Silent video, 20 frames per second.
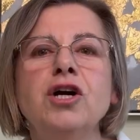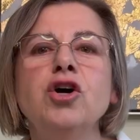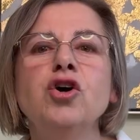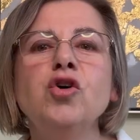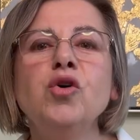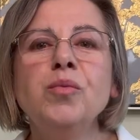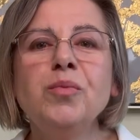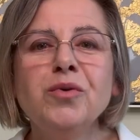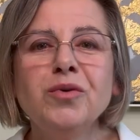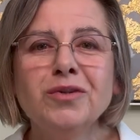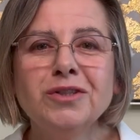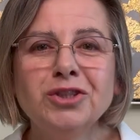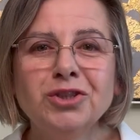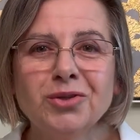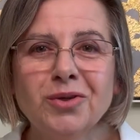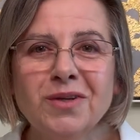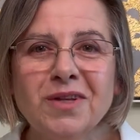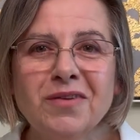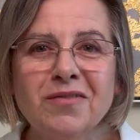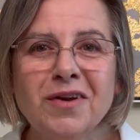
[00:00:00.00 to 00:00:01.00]
Hope you
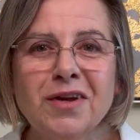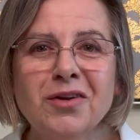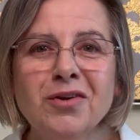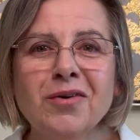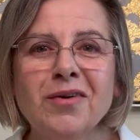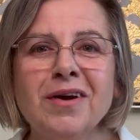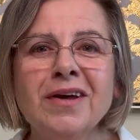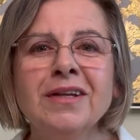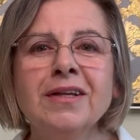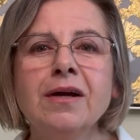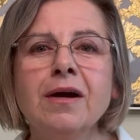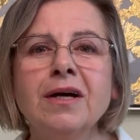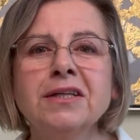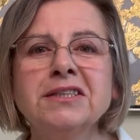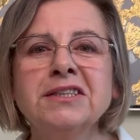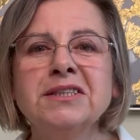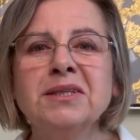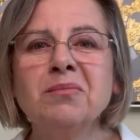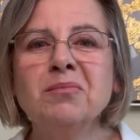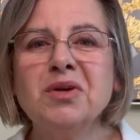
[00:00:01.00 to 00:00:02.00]
enjoyed the video and got
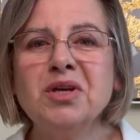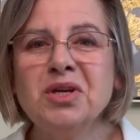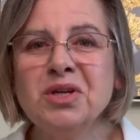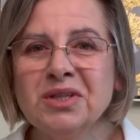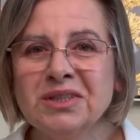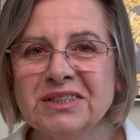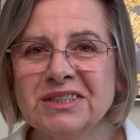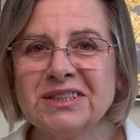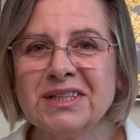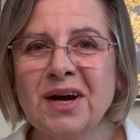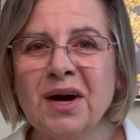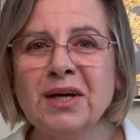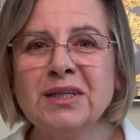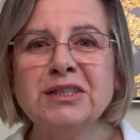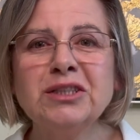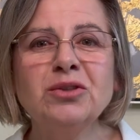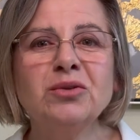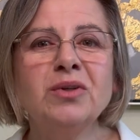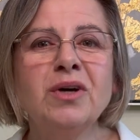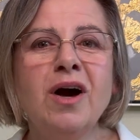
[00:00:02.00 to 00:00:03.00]
some
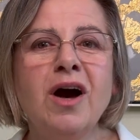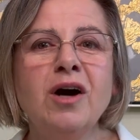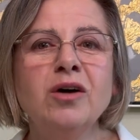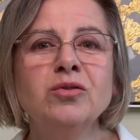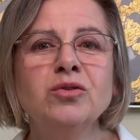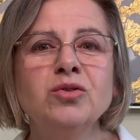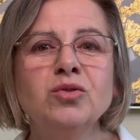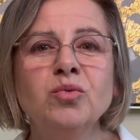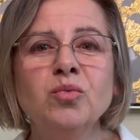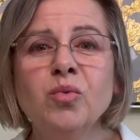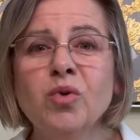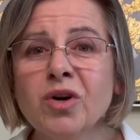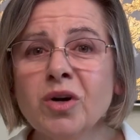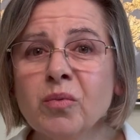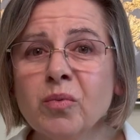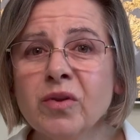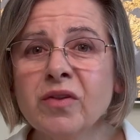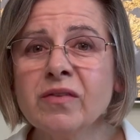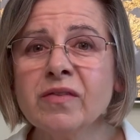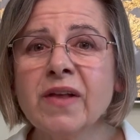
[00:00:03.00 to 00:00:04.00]
insights on how to work
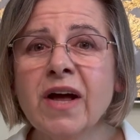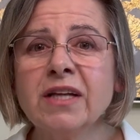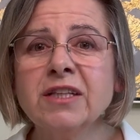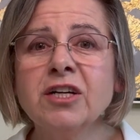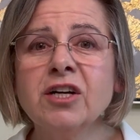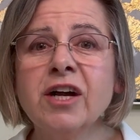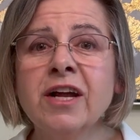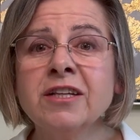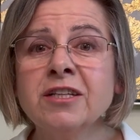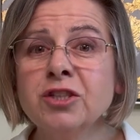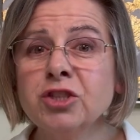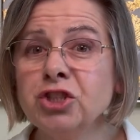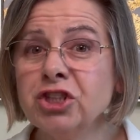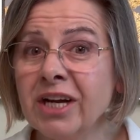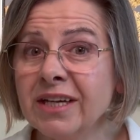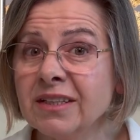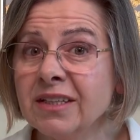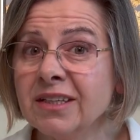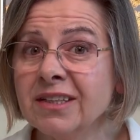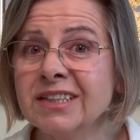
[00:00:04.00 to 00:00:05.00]
with clutter
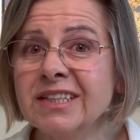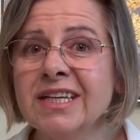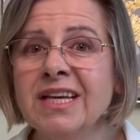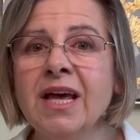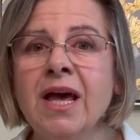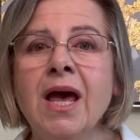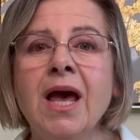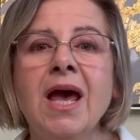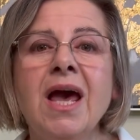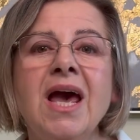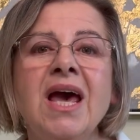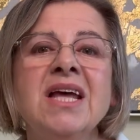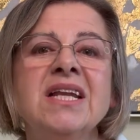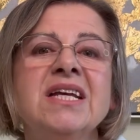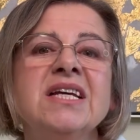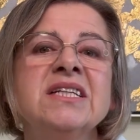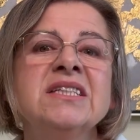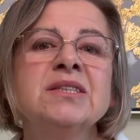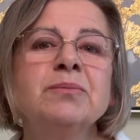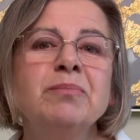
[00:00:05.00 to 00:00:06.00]
energetically and
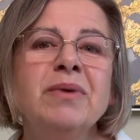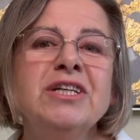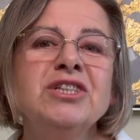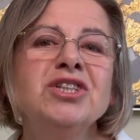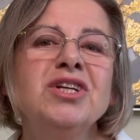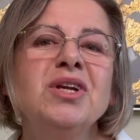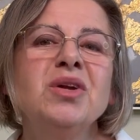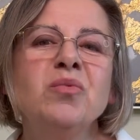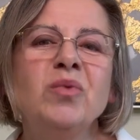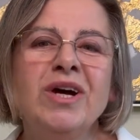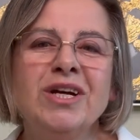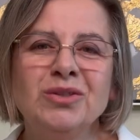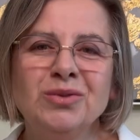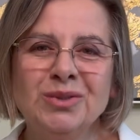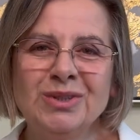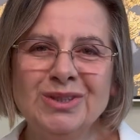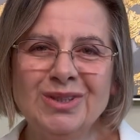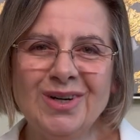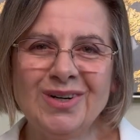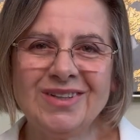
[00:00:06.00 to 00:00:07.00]
especially where to
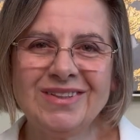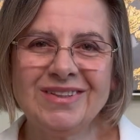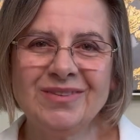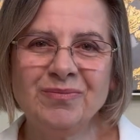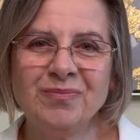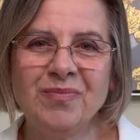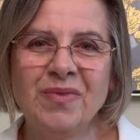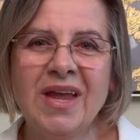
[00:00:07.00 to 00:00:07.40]
start.